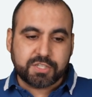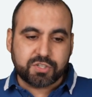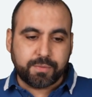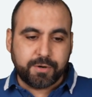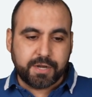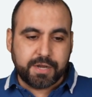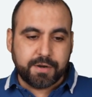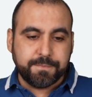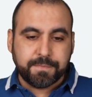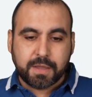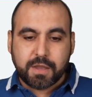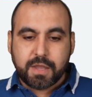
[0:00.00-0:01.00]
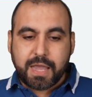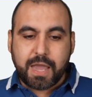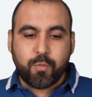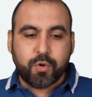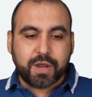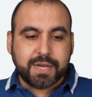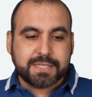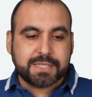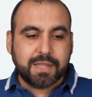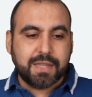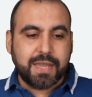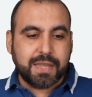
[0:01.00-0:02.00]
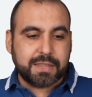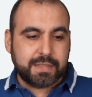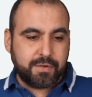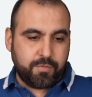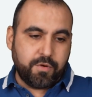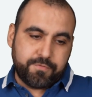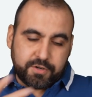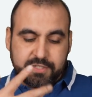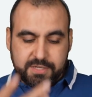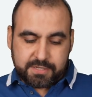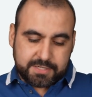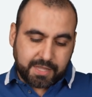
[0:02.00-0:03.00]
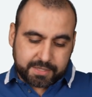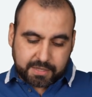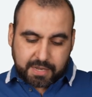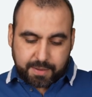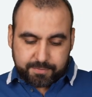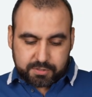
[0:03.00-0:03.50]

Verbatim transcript: the server here. And we're gonna select, well, first select the name.